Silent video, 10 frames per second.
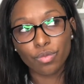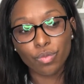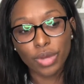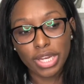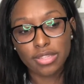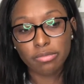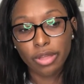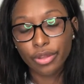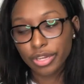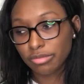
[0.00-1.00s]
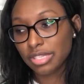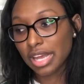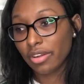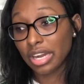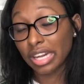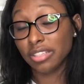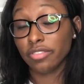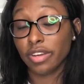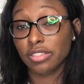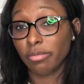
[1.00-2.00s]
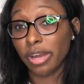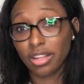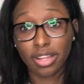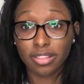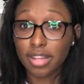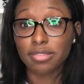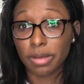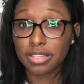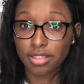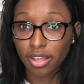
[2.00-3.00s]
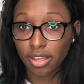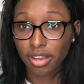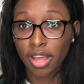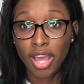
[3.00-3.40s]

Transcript: when his mother comes down and identifies the body, like, that's my son,